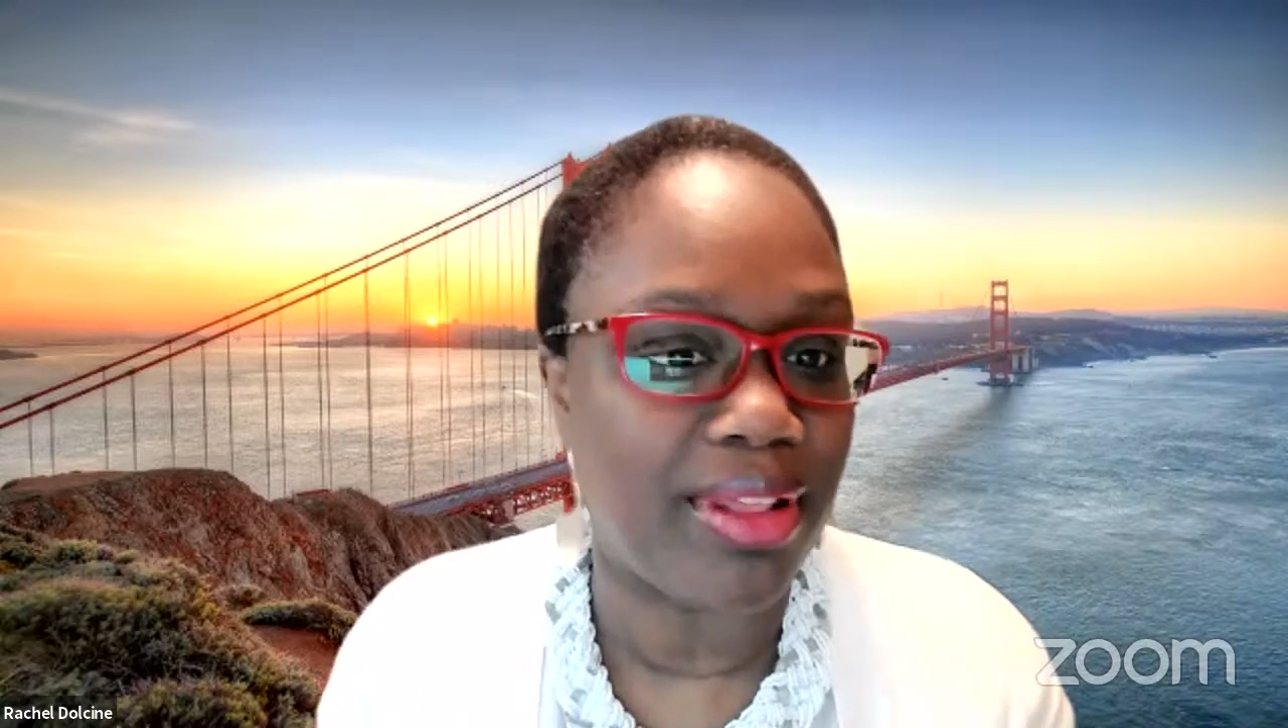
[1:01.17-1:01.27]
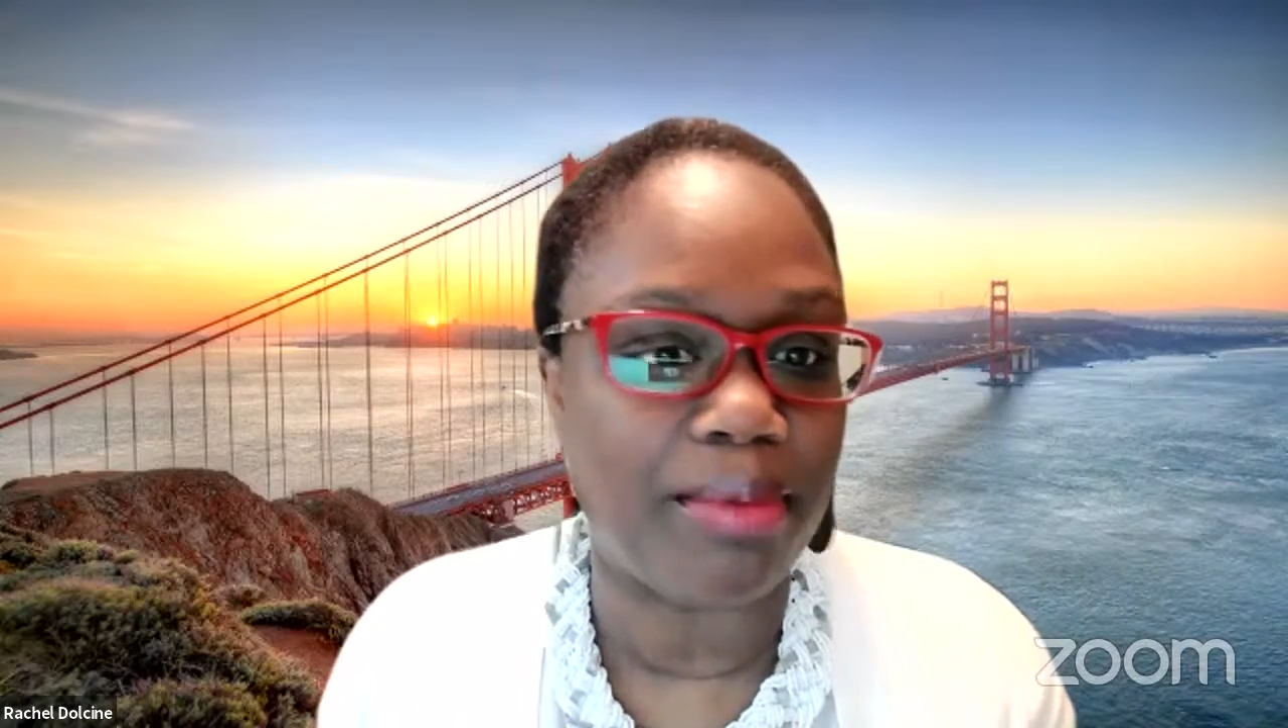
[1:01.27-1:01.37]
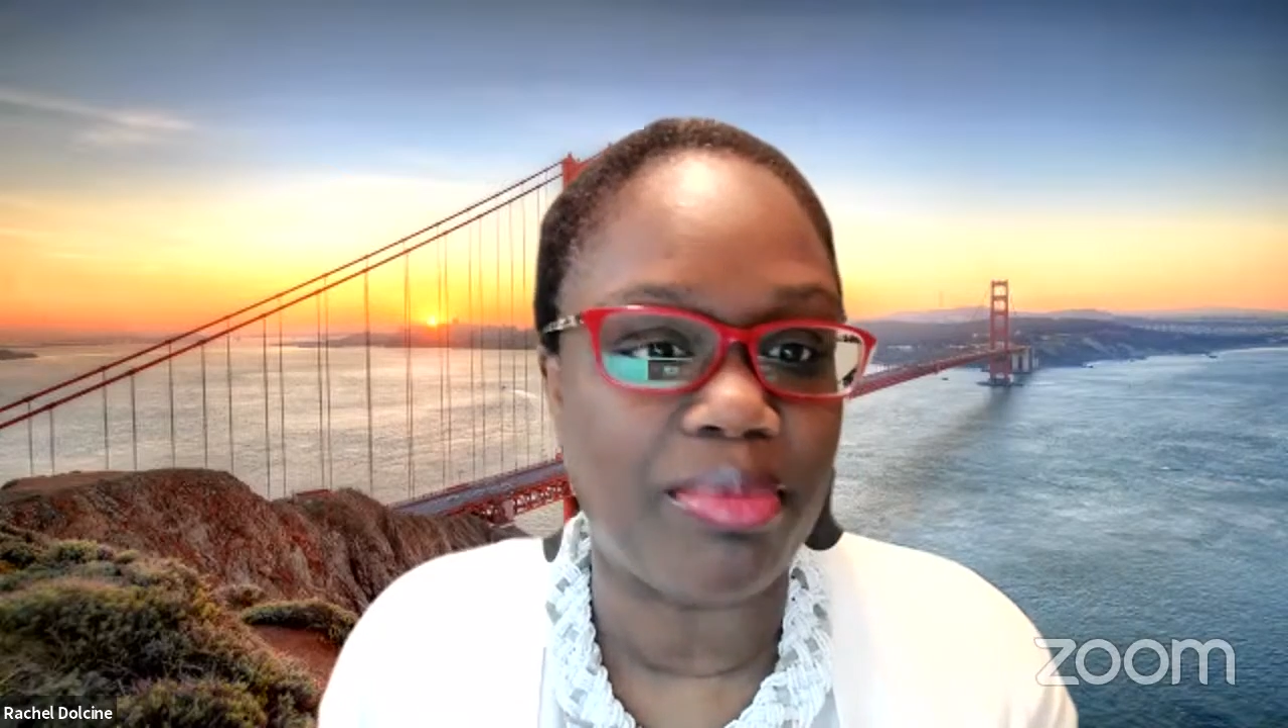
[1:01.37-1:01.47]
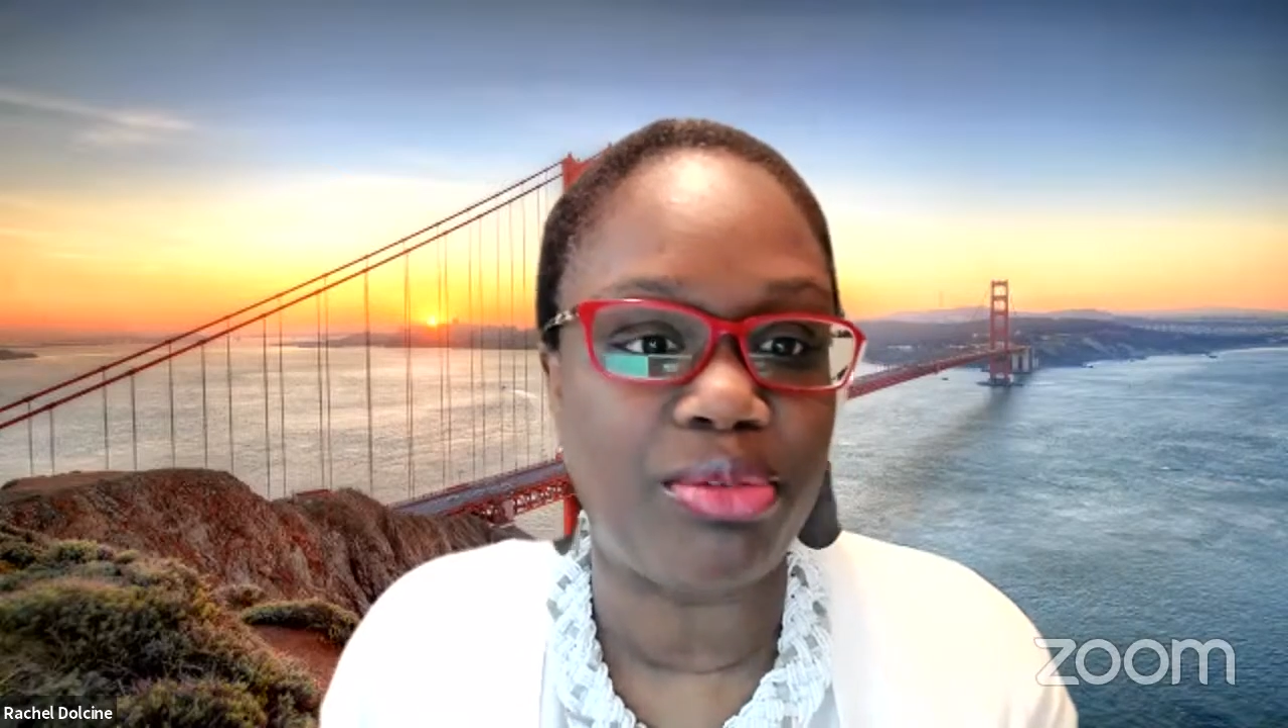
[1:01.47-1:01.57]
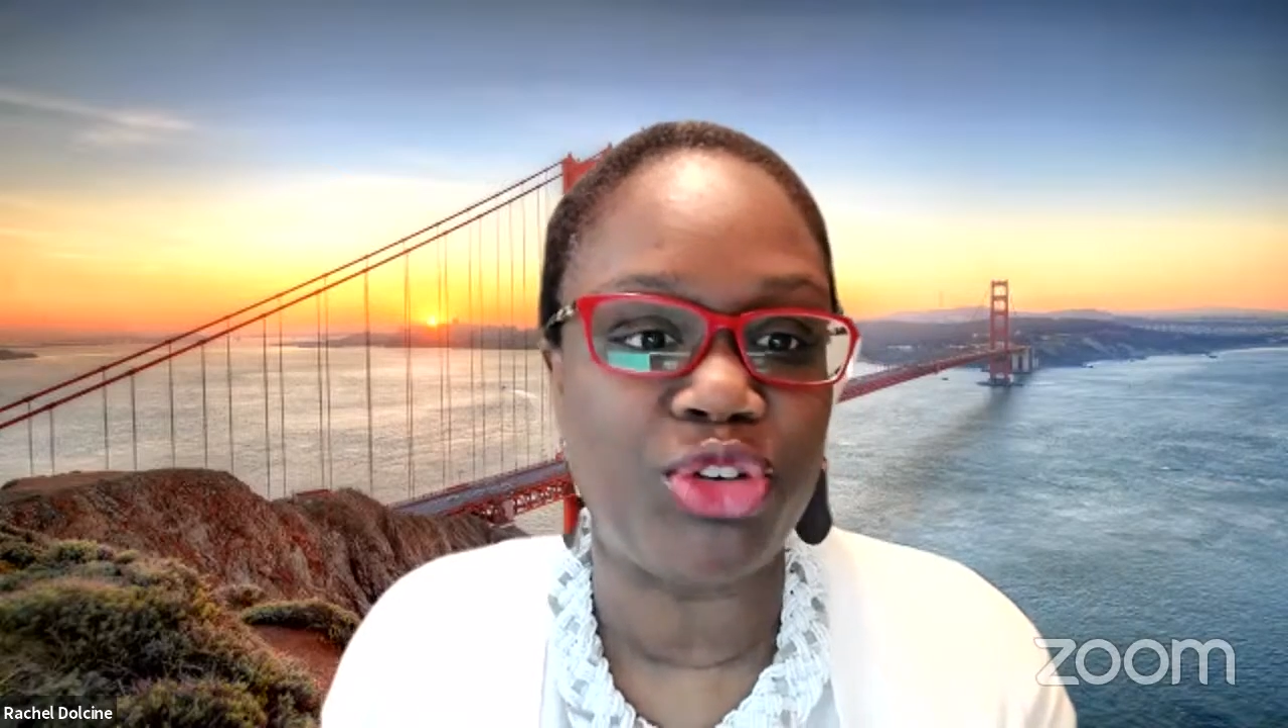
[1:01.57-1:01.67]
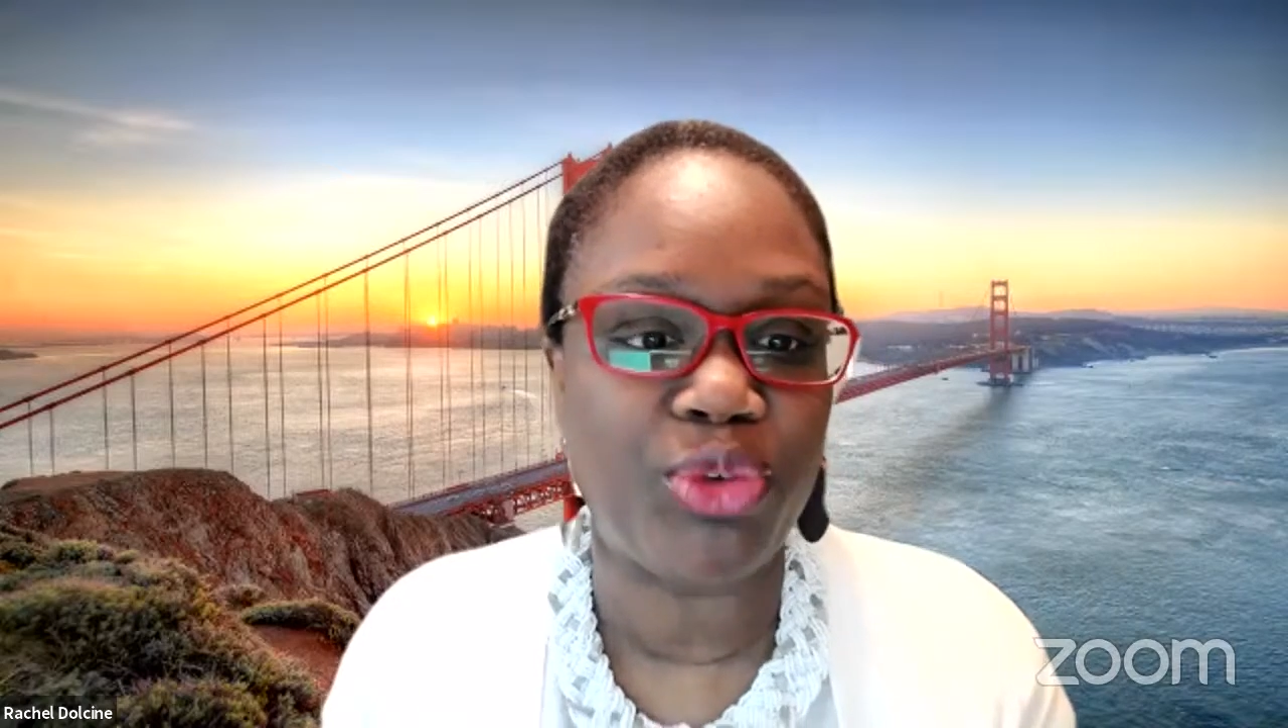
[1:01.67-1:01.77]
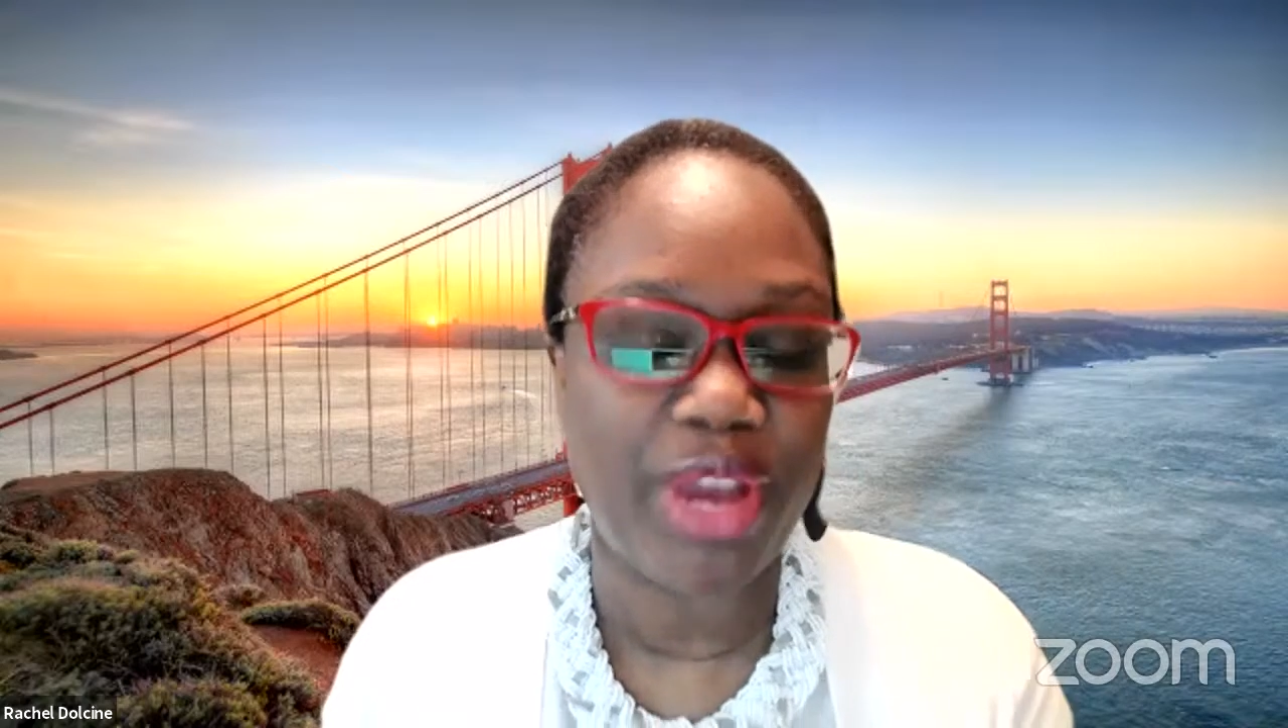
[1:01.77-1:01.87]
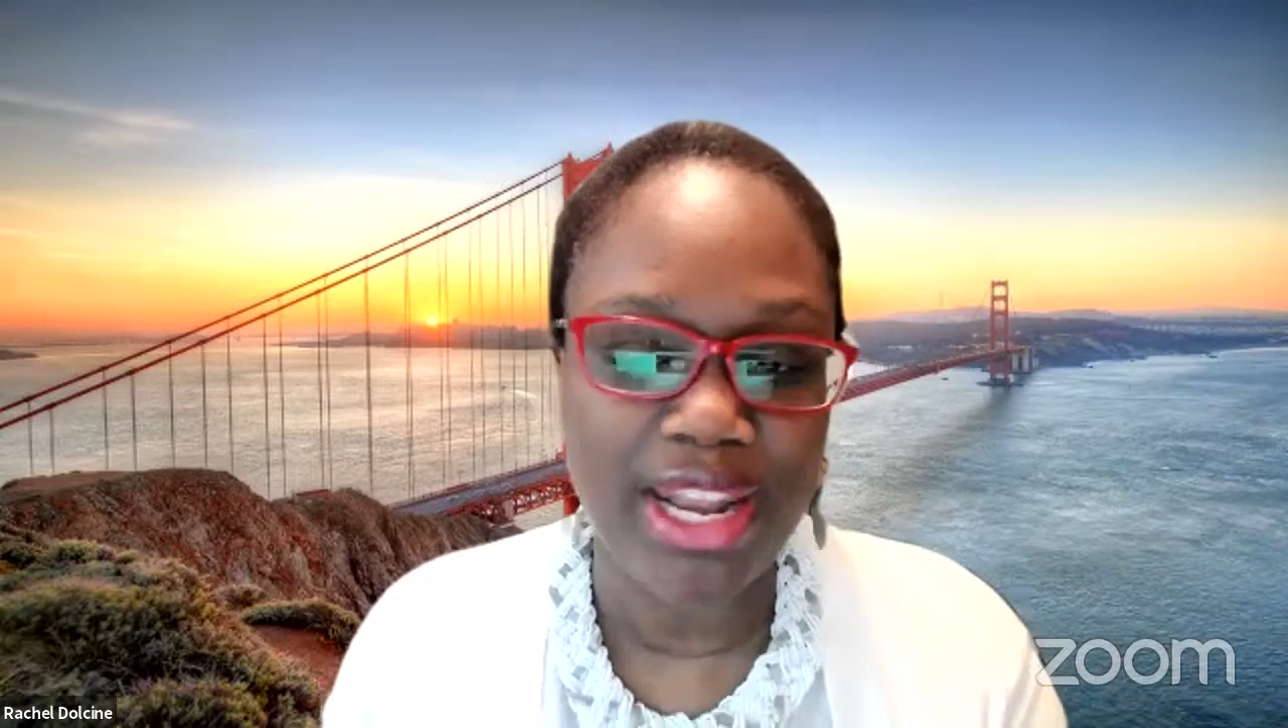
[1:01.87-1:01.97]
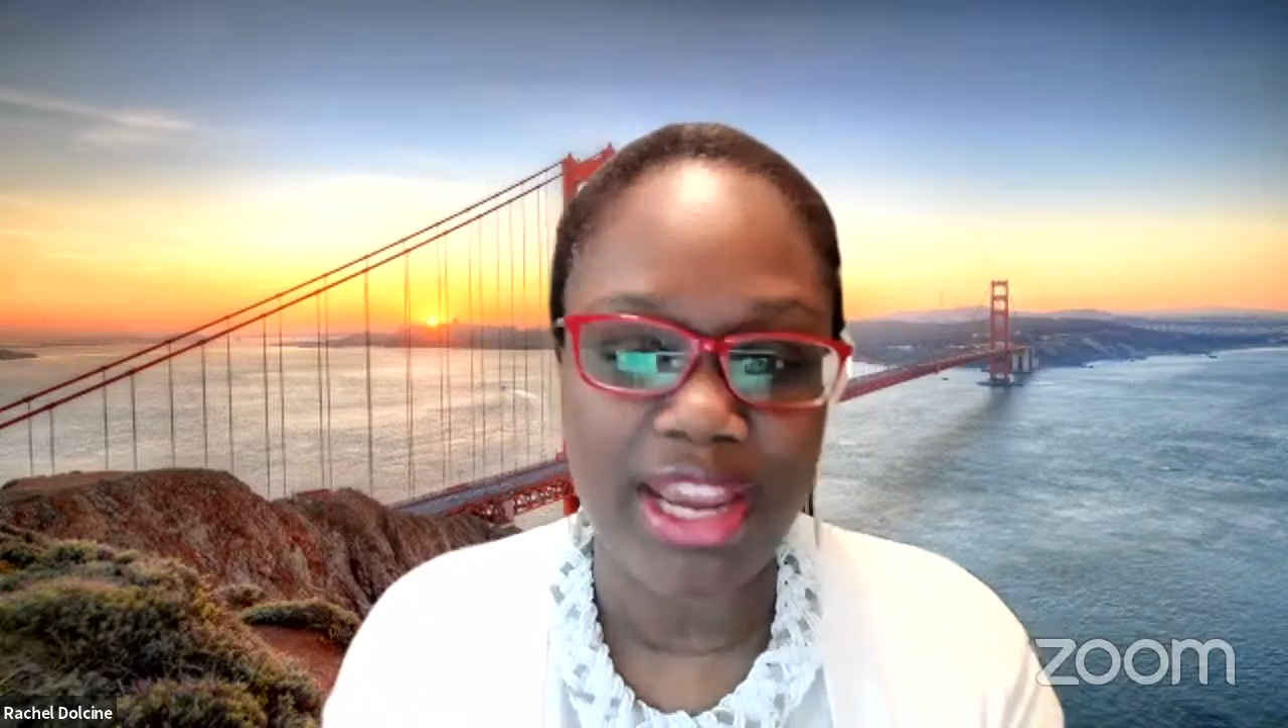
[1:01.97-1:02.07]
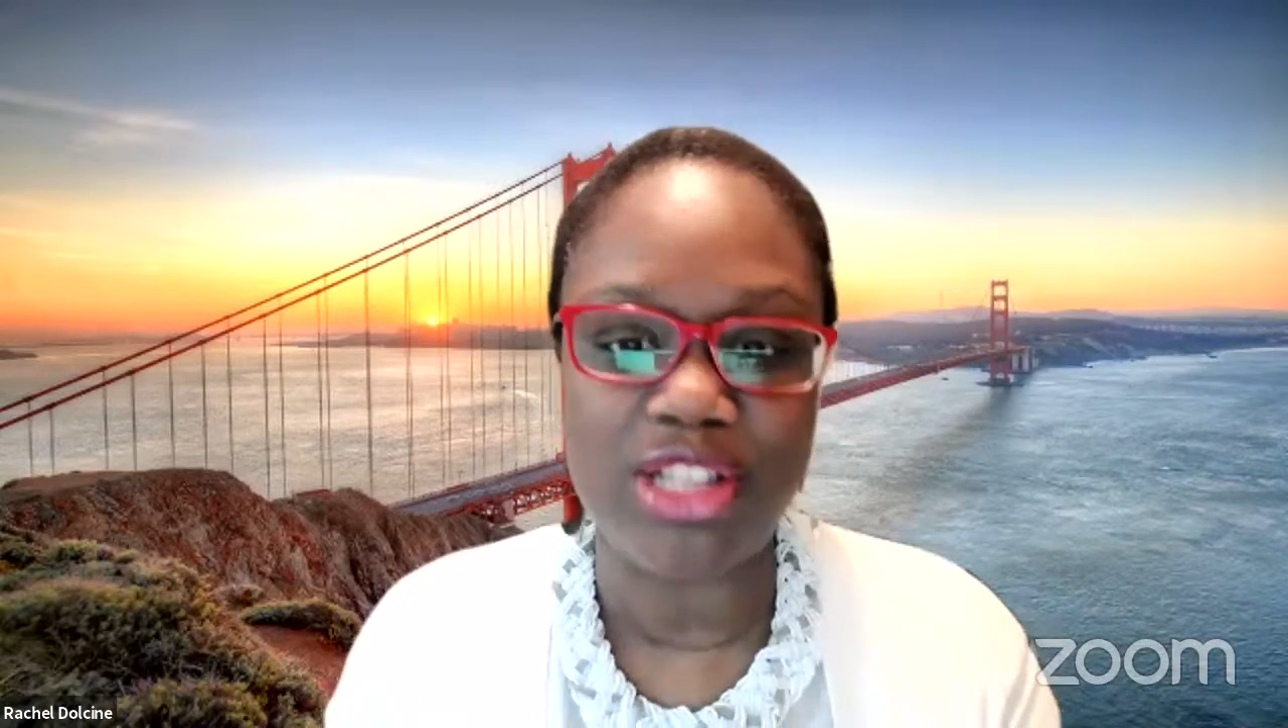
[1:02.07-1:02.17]
them through
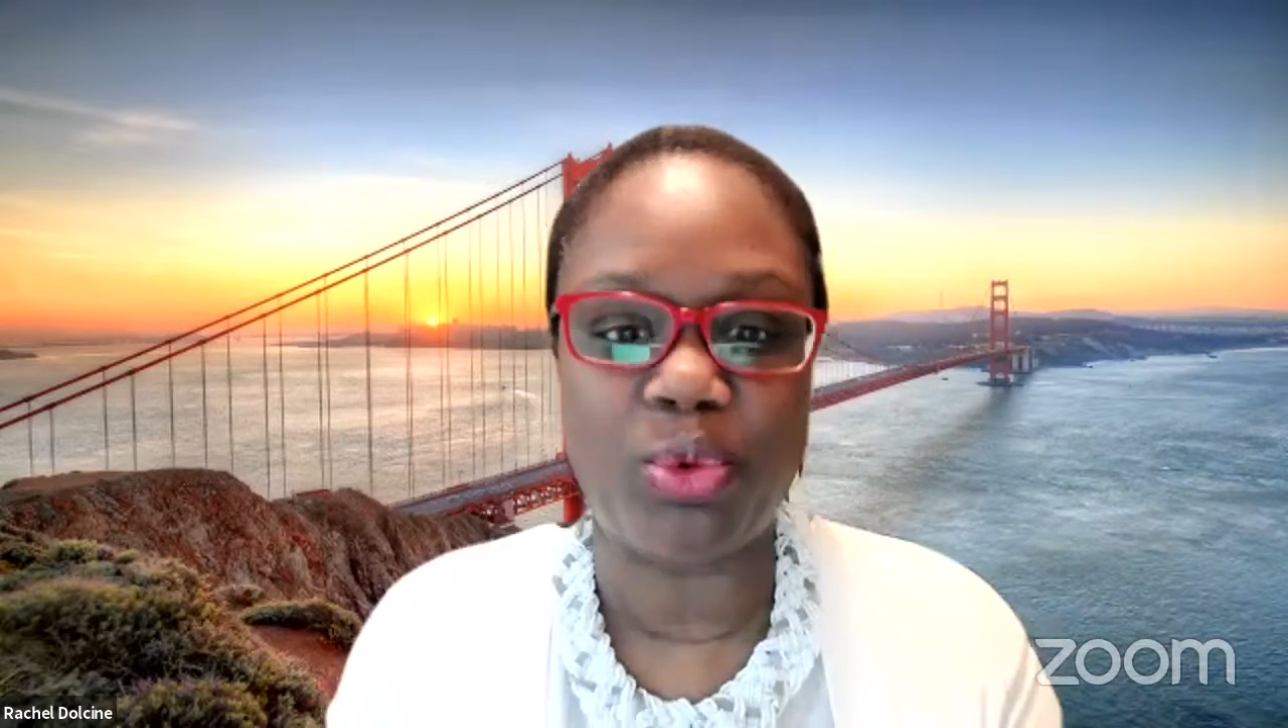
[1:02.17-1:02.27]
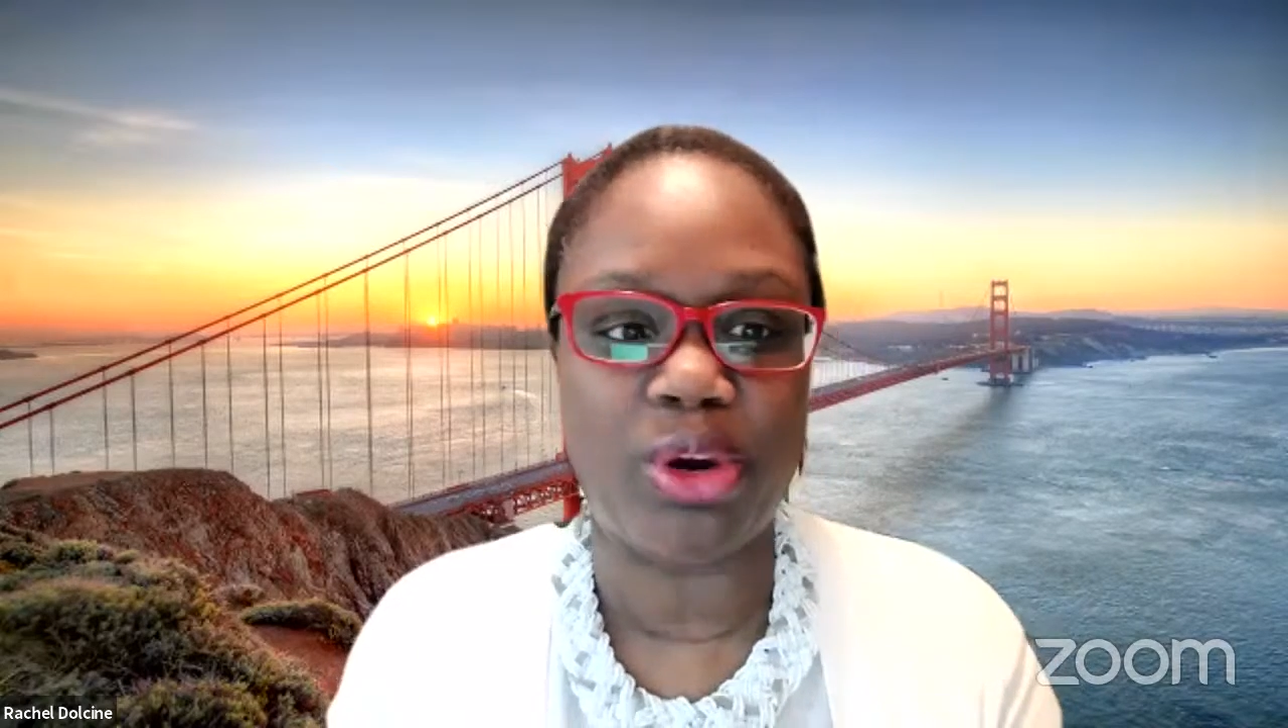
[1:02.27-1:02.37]
trainings,